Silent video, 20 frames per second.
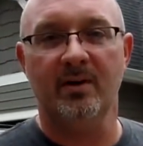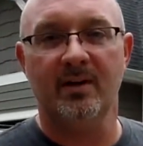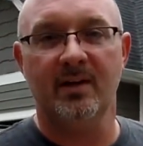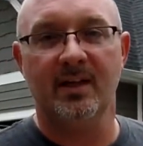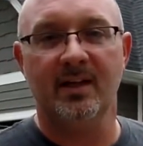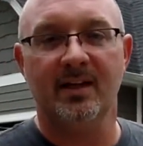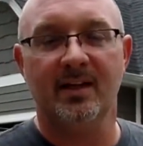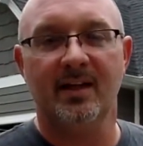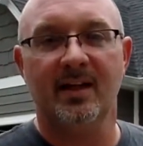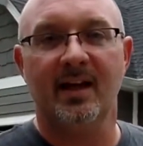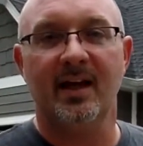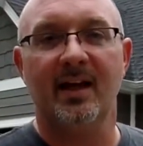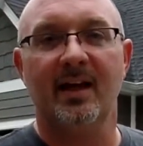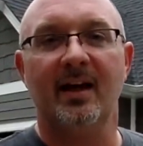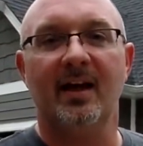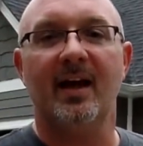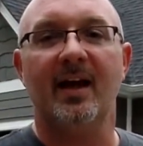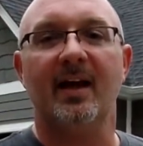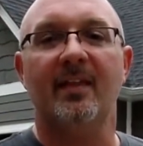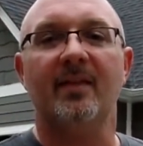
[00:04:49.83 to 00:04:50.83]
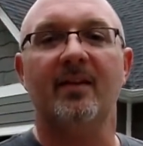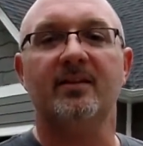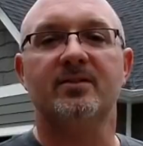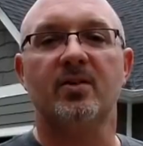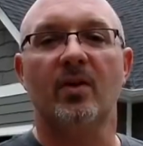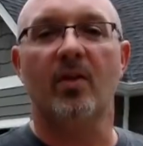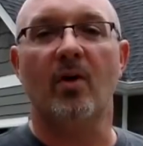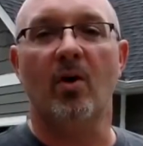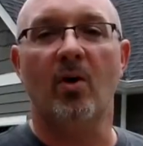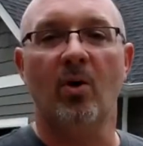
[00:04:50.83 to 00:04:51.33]
Okay. And
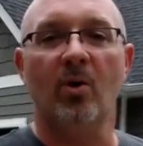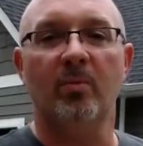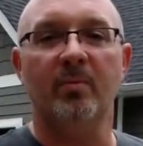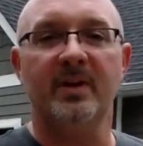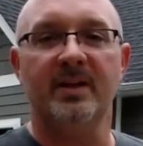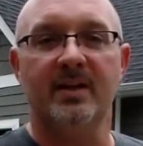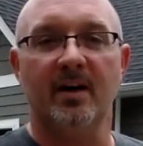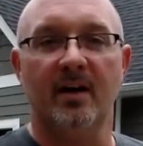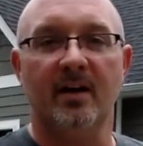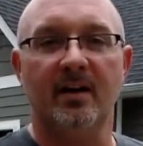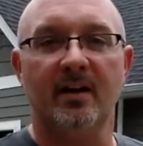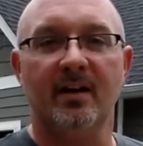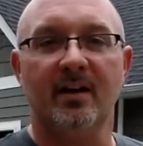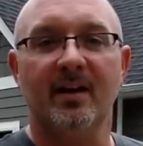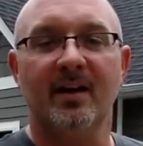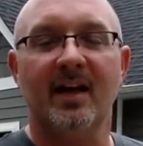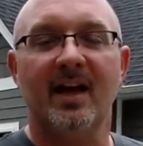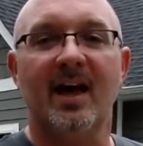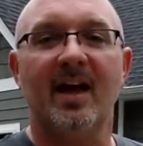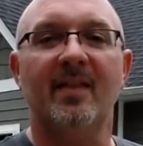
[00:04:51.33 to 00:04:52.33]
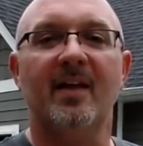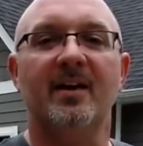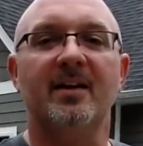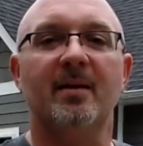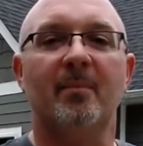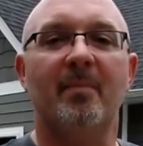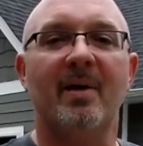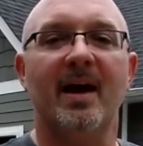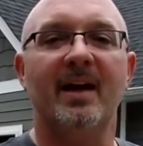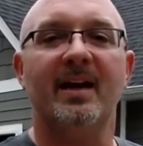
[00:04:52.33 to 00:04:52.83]
so the hole will be dug. Right. And then
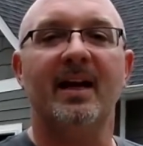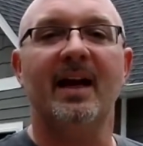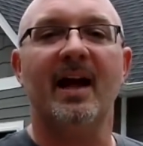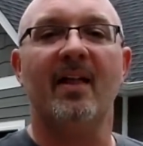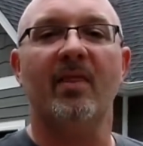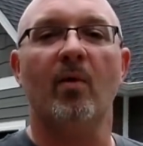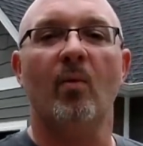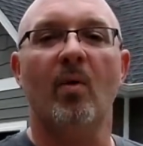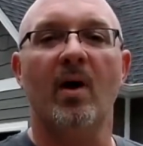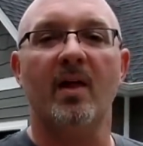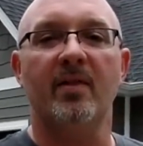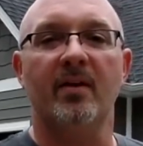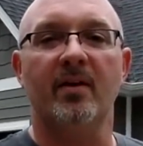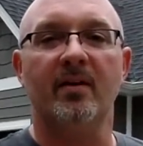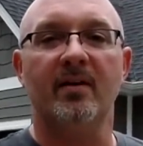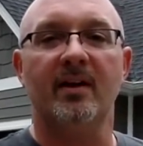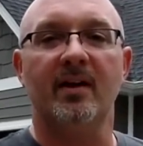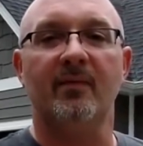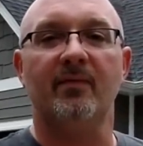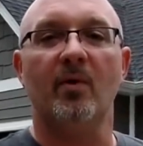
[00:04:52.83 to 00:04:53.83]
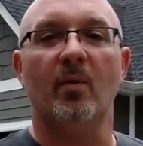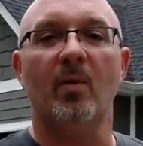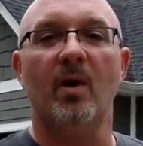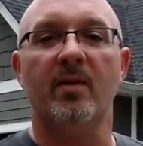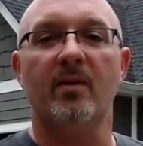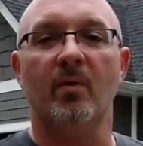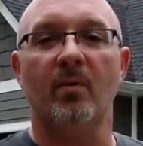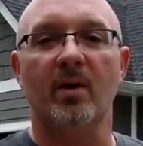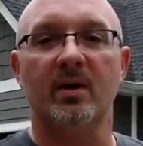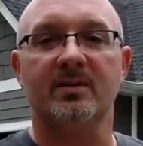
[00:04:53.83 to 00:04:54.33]
depending on the weather, if the
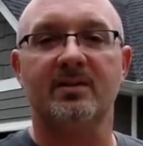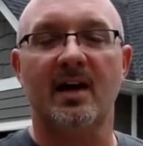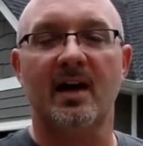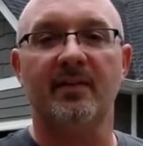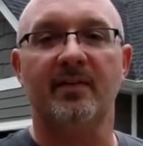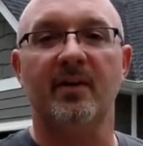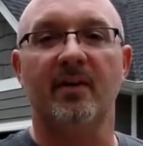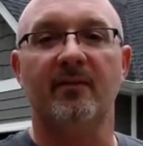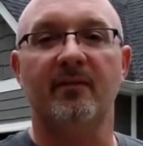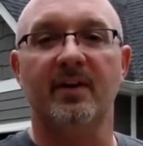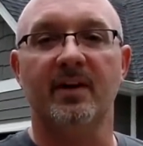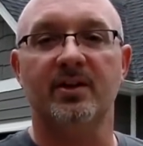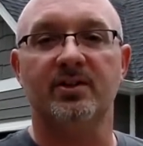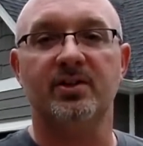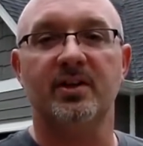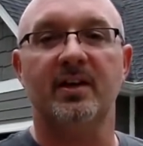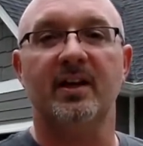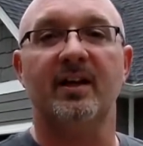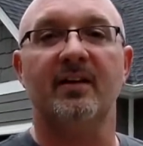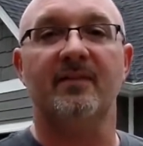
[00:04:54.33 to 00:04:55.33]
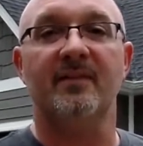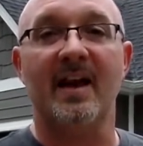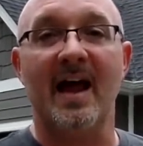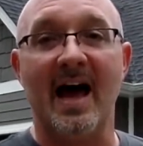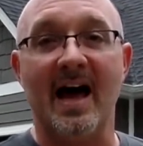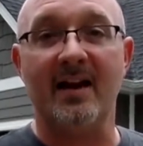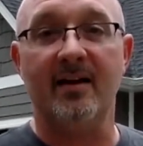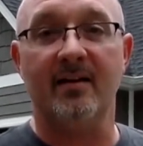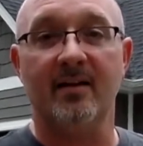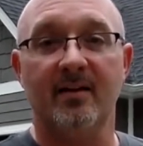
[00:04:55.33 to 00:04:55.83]
weather works out, they'll finish it. If
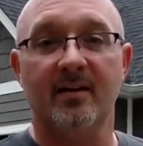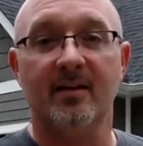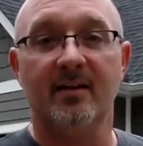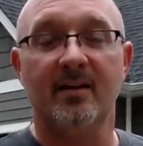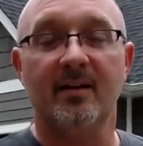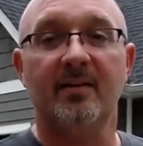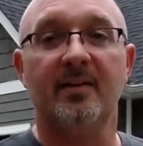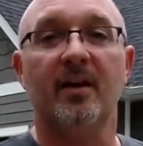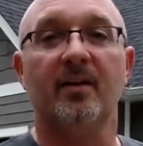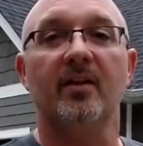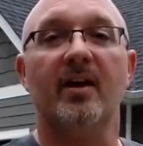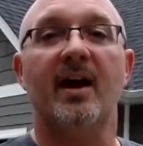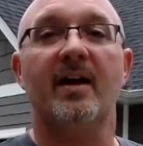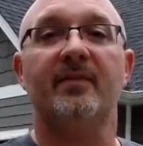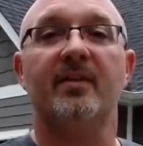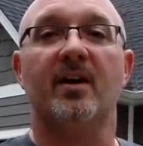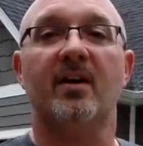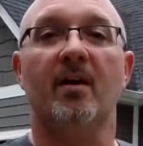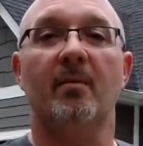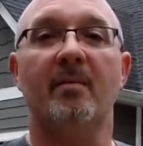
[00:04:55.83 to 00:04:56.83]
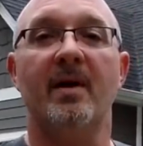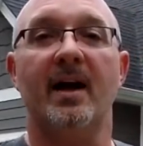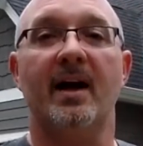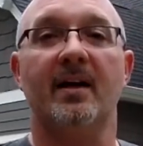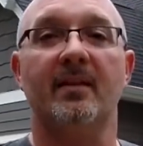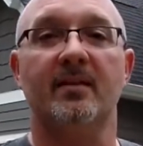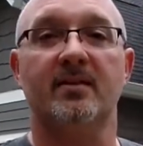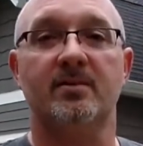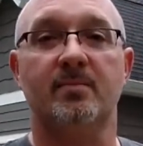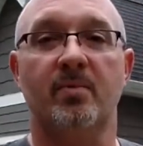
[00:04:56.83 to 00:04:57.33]
not, okay. Then they'll have to come back
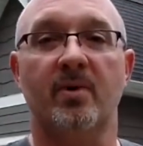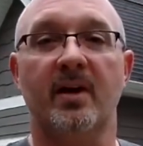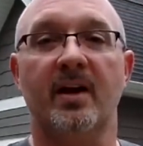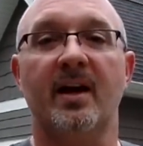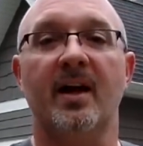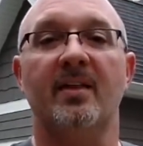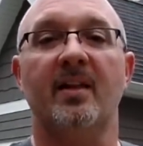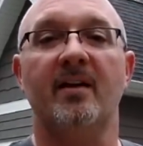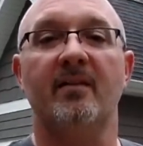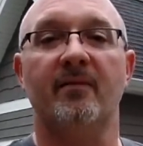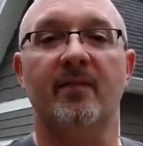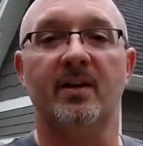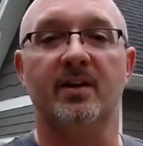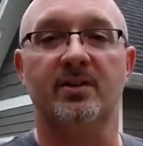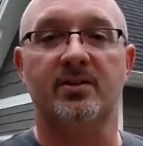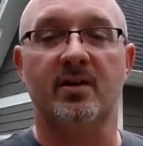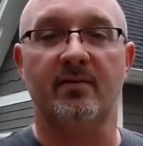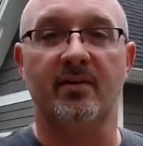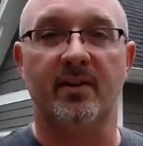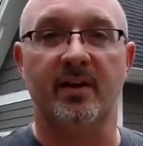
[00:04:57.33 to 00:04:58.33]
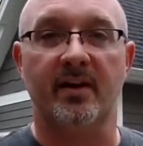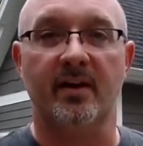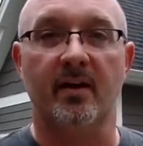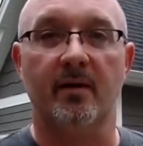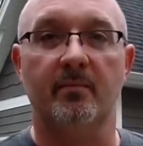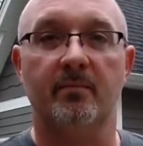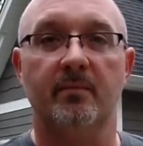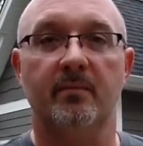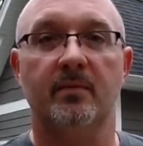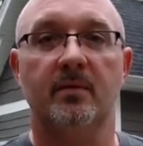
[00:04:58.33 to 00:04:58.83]
in the spring and then finish everything up.
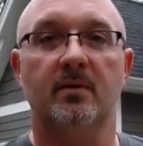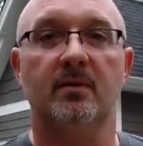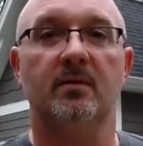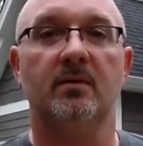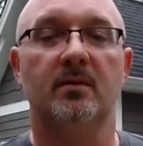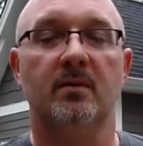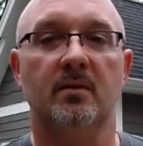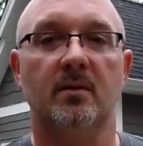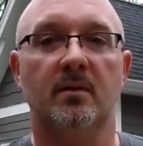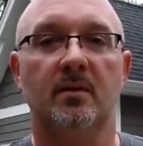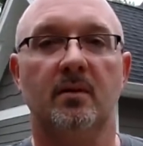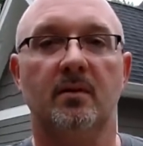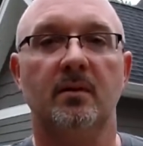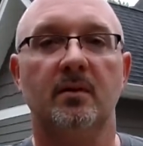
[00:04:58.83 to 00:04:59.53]
All right, sounds good.